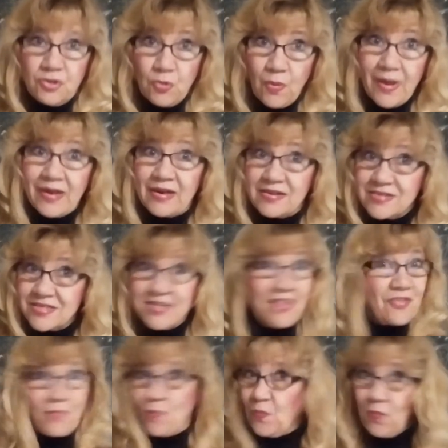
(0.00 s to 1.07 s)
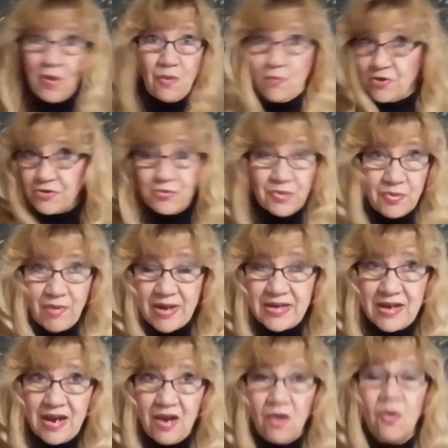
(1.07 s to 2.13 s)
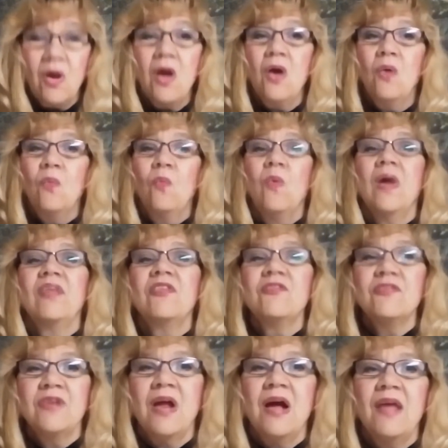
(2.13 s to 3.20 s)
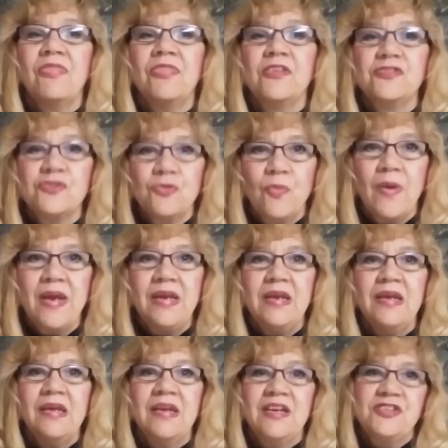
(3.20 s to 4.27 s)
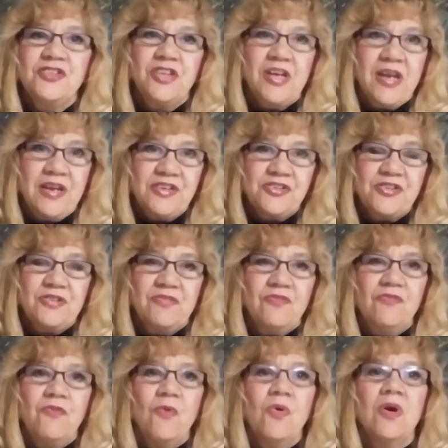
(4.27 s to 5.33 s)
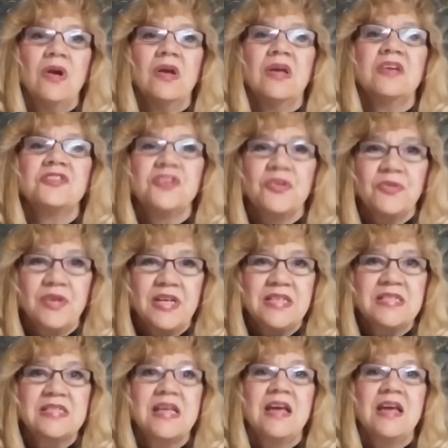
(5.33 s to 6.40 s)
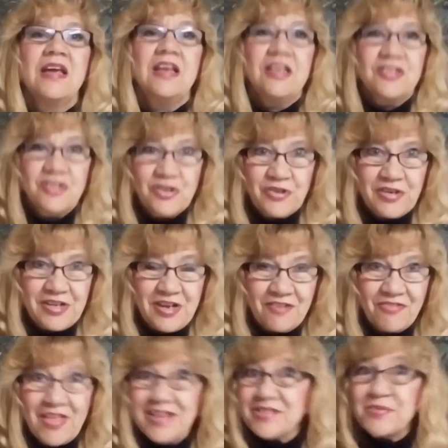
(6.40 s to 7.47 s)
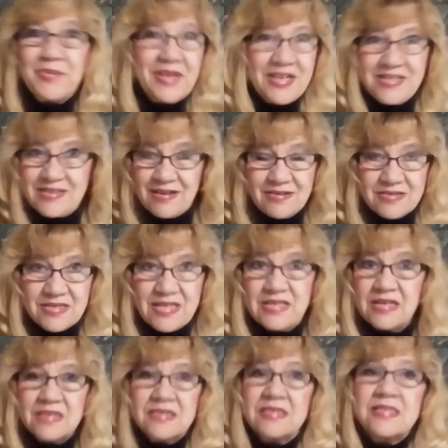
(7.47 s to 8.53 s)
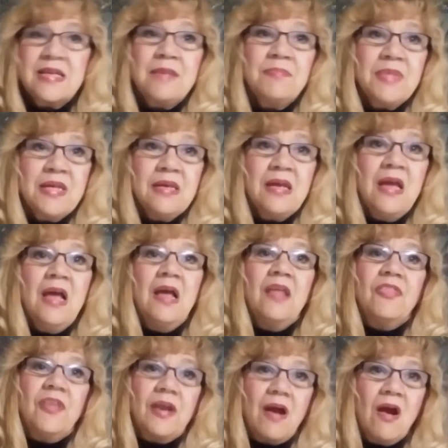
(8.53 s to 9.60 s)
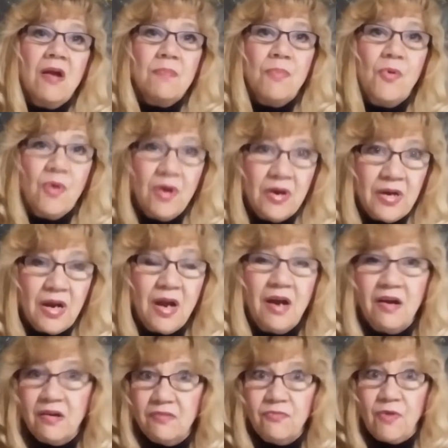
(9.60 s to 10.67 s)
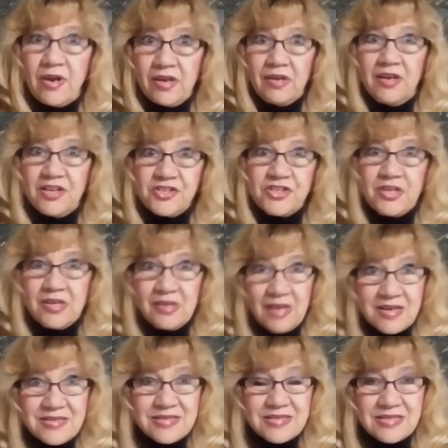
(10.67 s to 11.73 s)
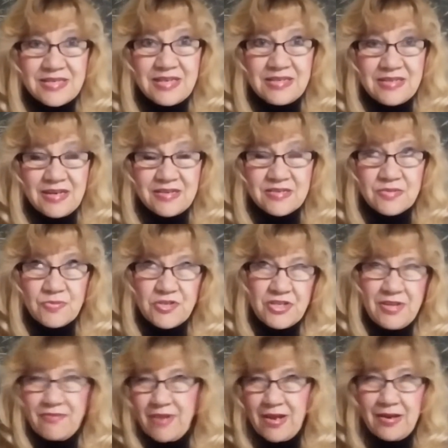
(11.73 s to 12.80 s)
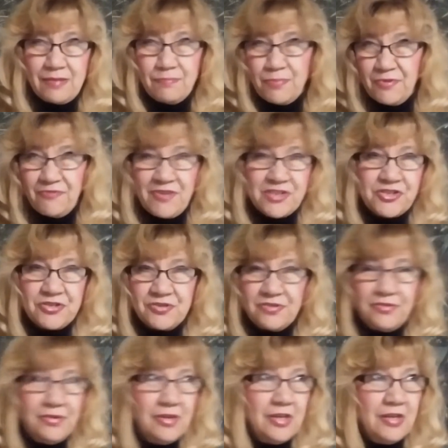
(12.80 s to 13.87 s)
credits, what we're doing right now, whether or not the training and education for attorneys is good enough. That's what he does. He does the same thing that our Board of Regulation and Licensing does, which they've got a professional